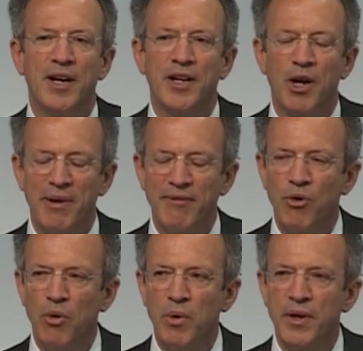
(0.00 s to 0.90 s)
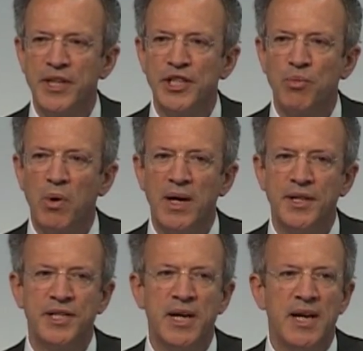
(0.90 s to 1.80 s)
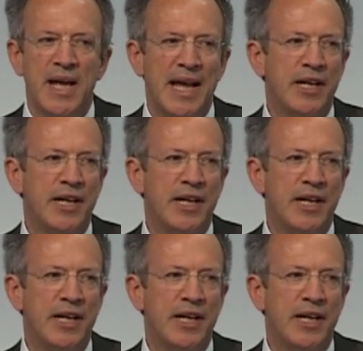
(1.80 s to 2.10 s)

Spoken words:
going forward. This was a